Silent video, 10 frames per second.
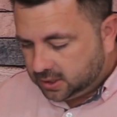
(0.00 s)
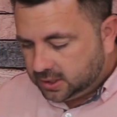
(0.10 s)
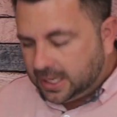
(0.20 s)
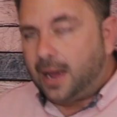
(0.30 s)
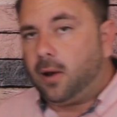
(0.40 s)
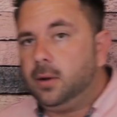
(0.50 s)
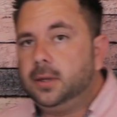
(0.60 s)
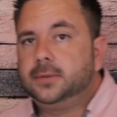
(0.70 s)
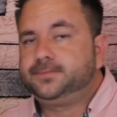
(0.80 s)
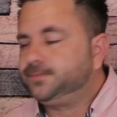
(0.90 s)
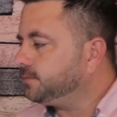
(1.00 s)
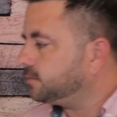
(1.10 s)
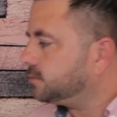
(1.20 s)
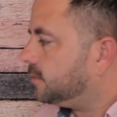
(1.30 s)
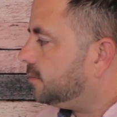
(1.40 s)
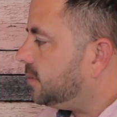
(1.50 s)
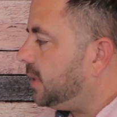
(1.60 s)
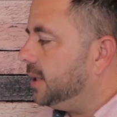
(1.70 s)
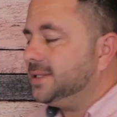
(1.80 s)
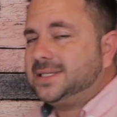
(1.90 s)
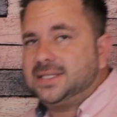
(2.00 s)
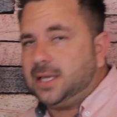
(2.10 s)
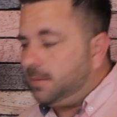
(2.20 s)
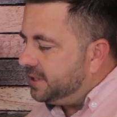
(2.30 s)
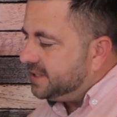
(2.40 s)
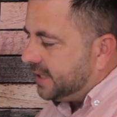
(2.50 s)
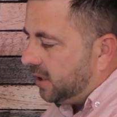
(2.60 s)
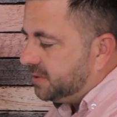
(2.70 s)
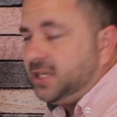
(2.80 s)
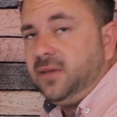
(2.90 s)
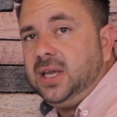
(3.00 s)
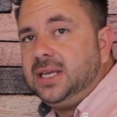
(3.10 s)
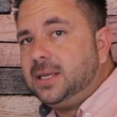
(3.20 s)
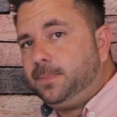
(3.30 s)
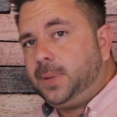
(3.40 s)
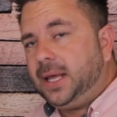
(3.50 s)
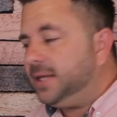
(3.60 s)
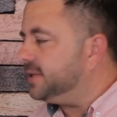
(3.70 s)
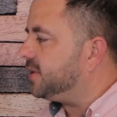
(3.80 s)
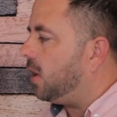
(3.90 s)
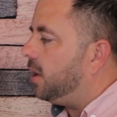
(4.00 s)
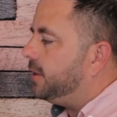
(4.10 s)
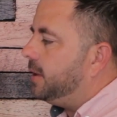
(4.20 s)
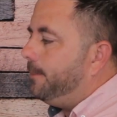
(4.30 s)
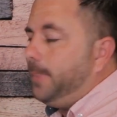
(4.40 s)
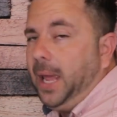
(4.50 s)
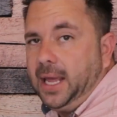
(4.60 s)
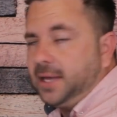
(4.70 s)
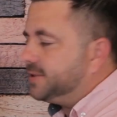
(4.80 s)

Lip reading: Now, some of this LTV depends on the bank.